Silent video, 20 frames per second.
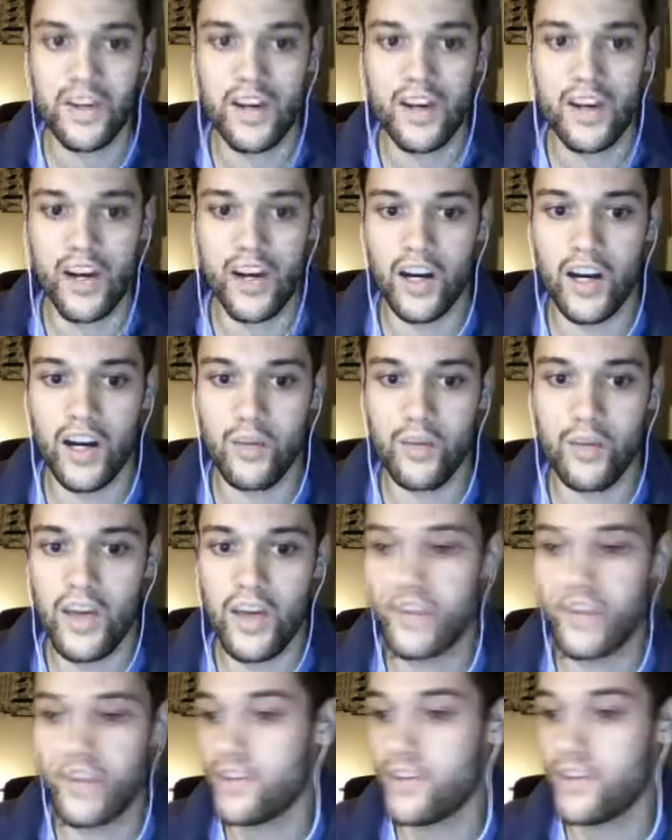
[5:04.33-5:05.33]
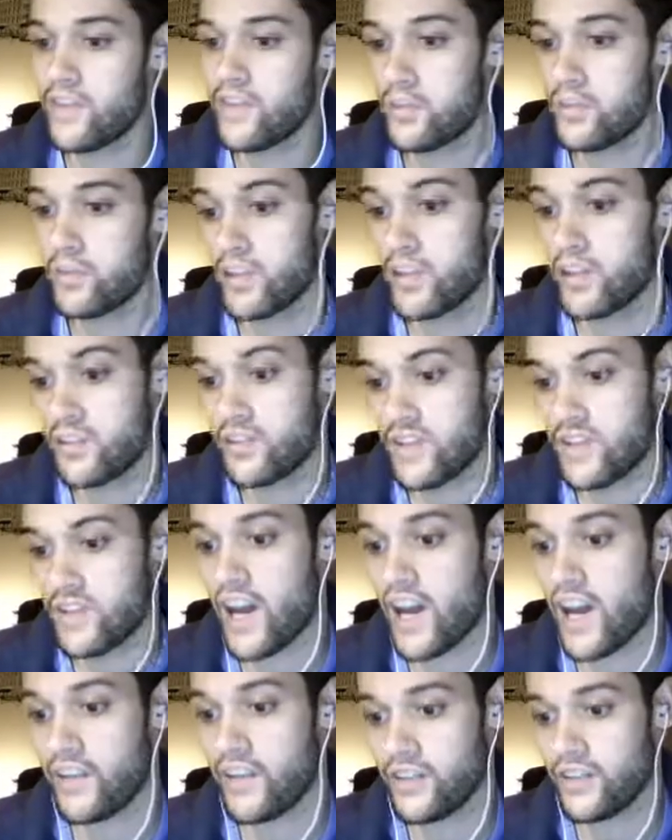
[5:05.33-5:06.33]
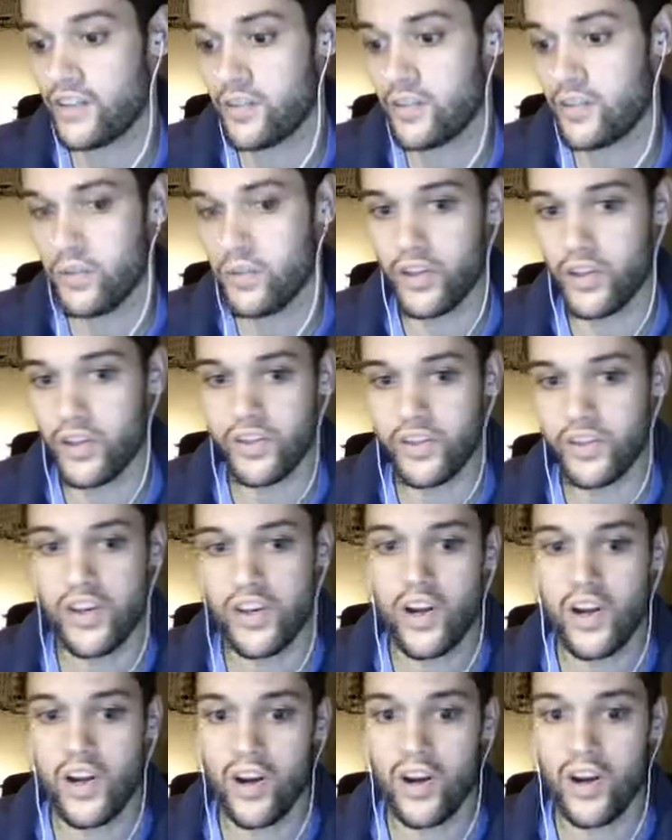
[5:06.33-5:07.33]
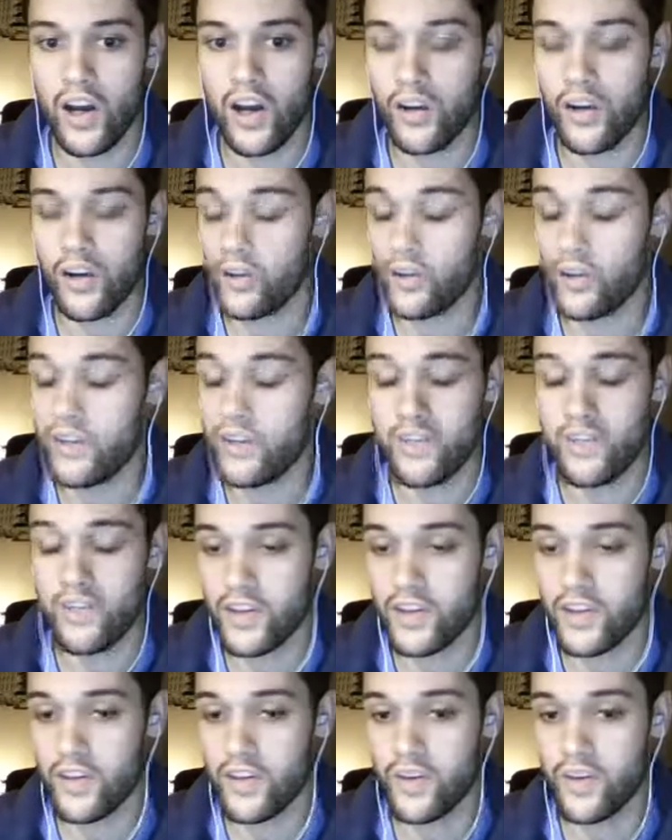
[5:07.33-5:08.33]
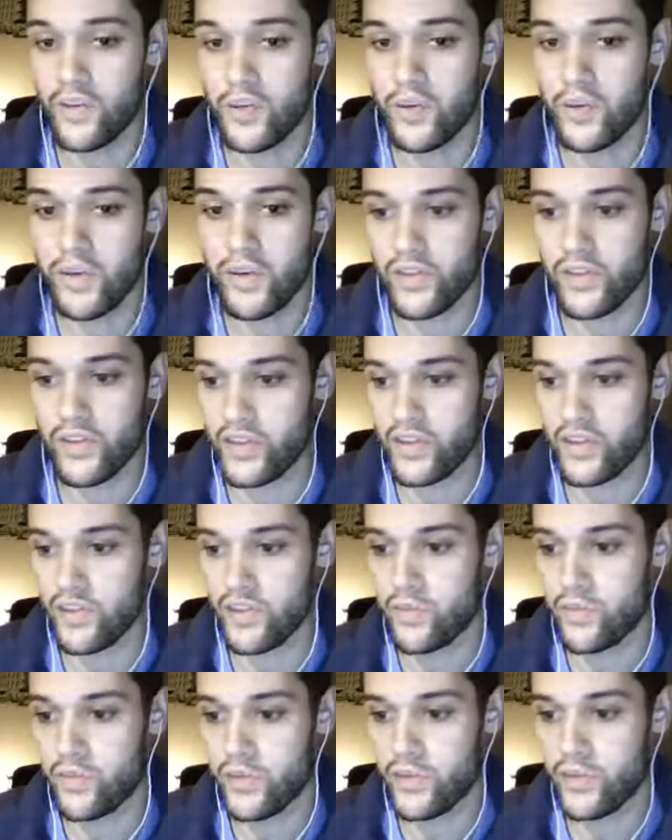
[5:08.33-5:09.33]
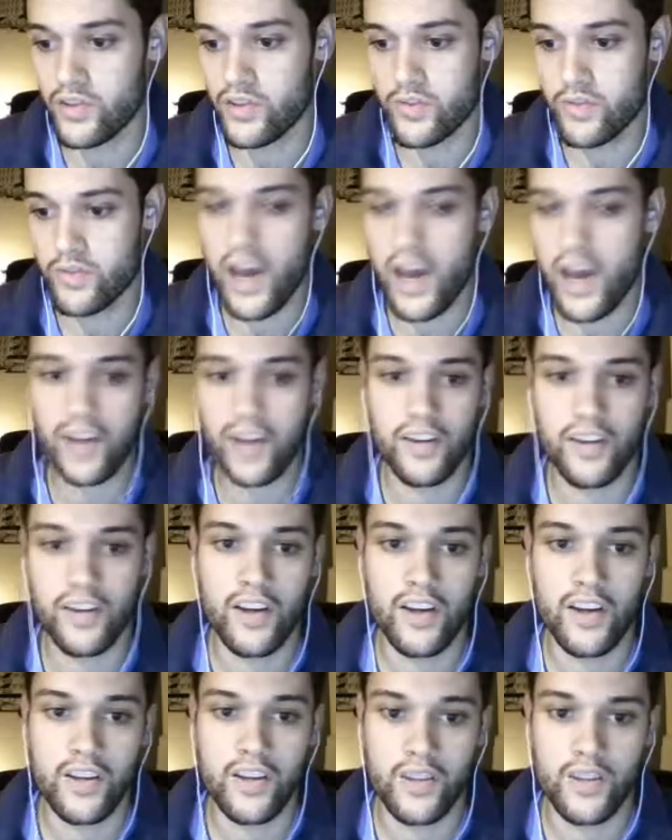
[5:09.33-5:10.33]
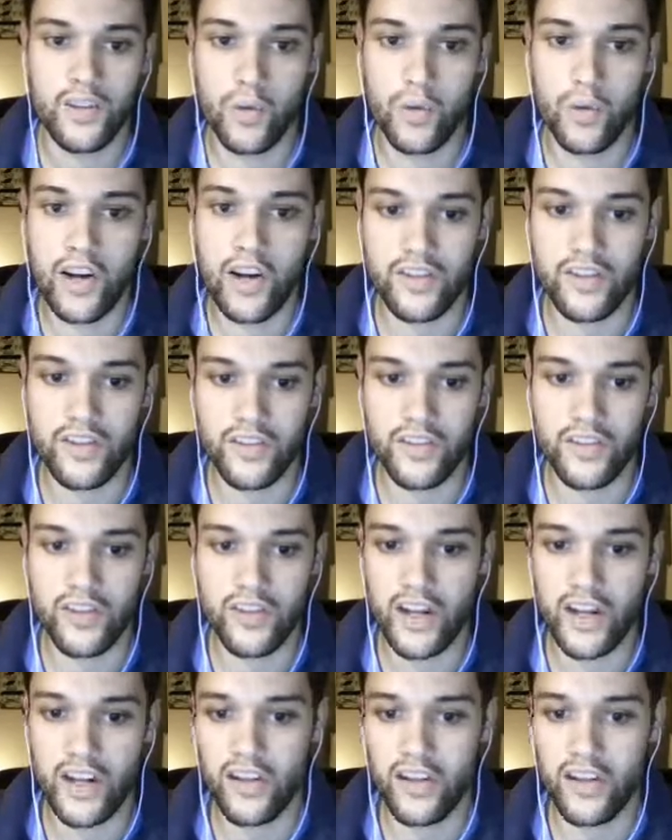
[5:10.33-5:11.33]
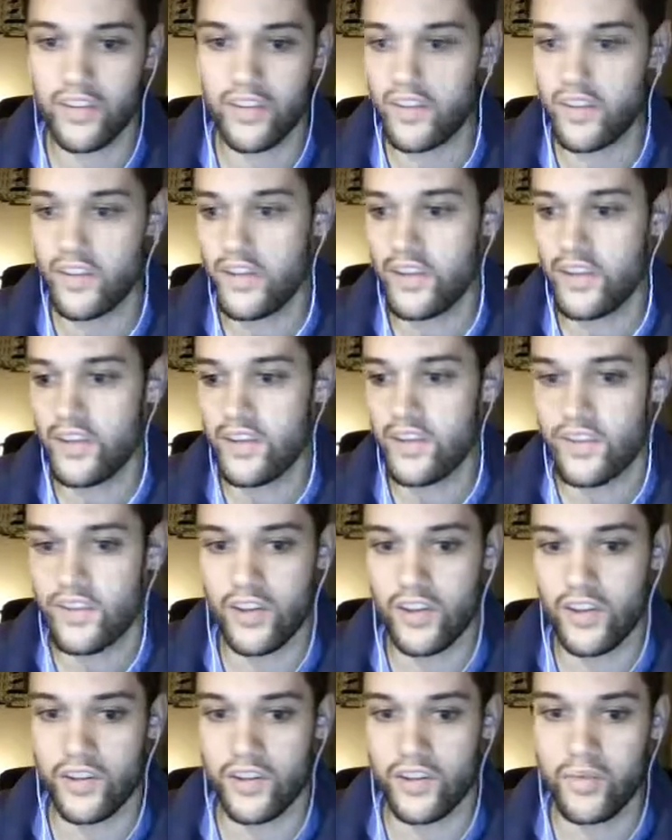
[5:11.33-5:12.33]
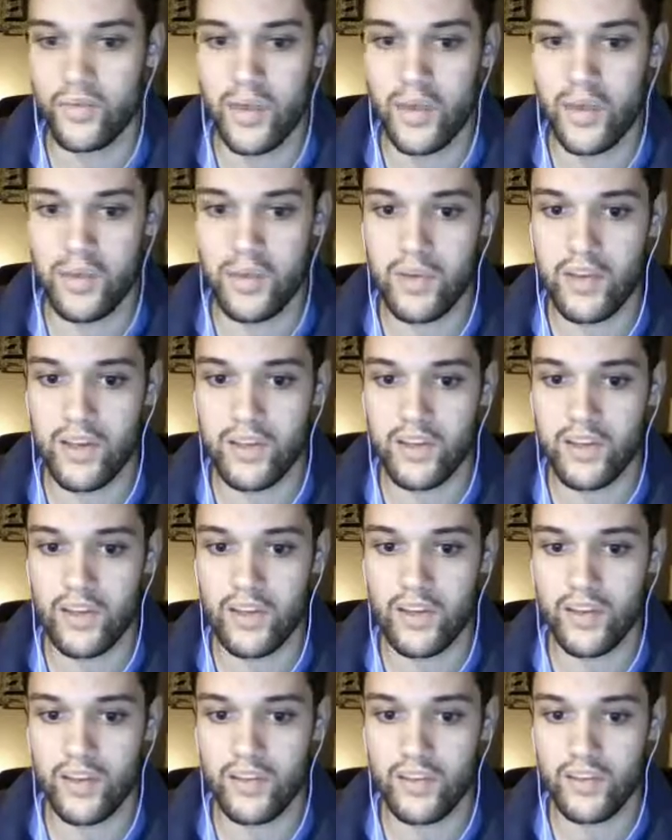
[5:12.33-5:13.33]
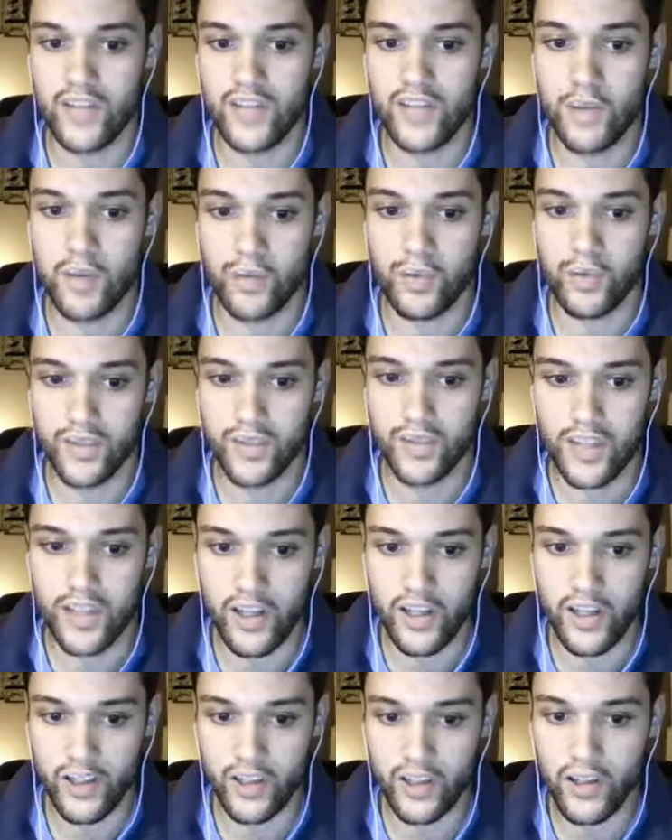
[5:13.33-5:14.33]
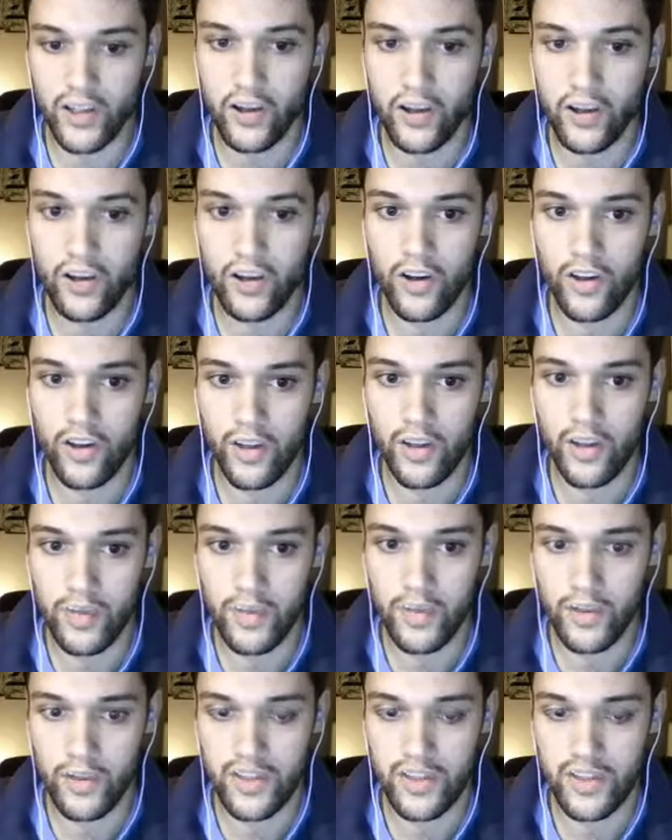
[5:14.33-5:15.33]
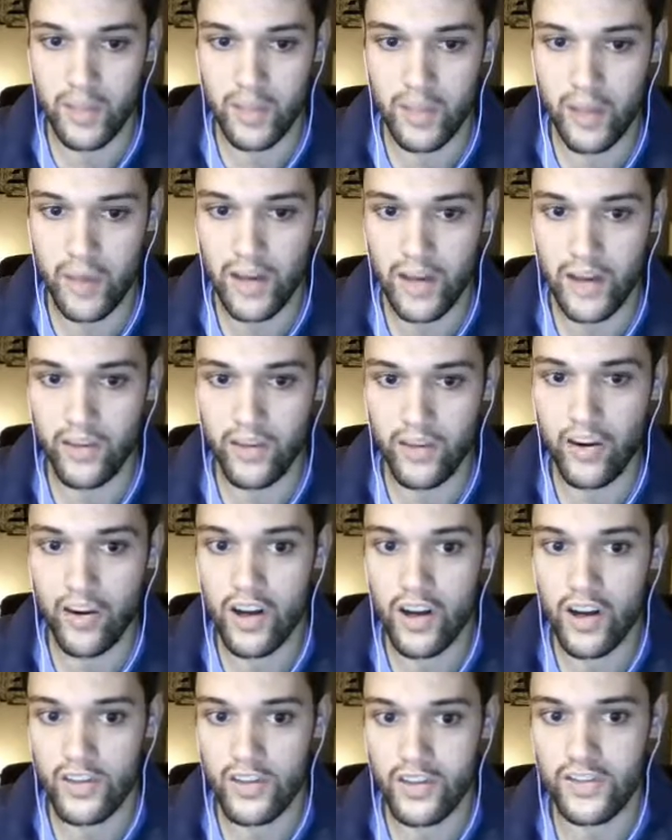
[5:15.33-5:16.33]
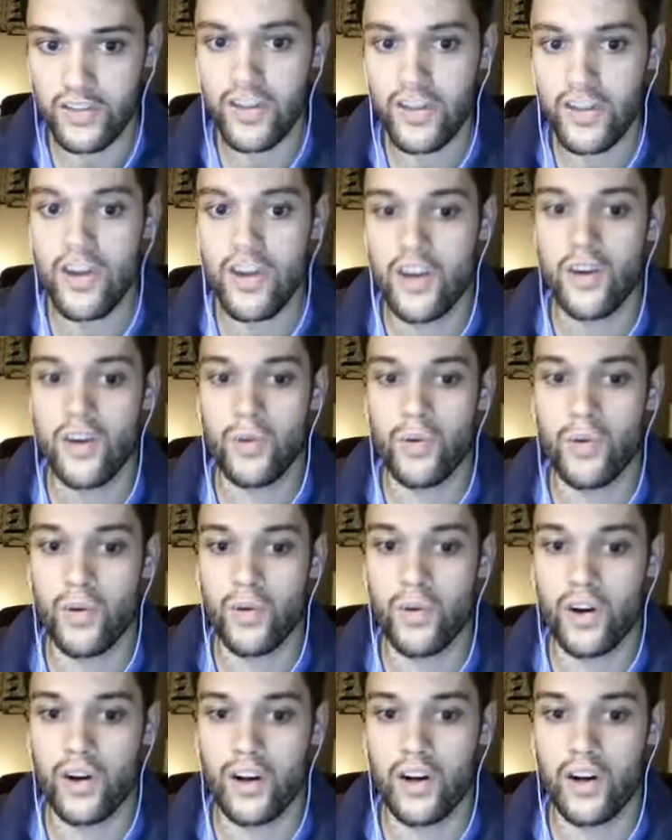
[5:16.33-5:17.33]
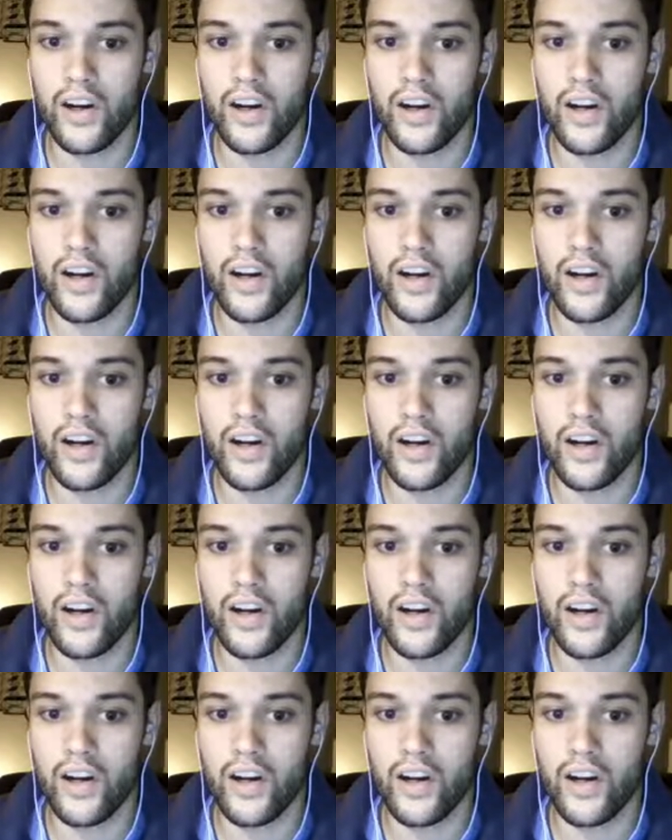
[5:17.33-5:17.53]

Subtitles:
And if you have any players die on your push, or even if you don't, you want to make sure that someone pushes back to watch this training. So maybe the sniper will sit here in long haul and be able to snipe back across, or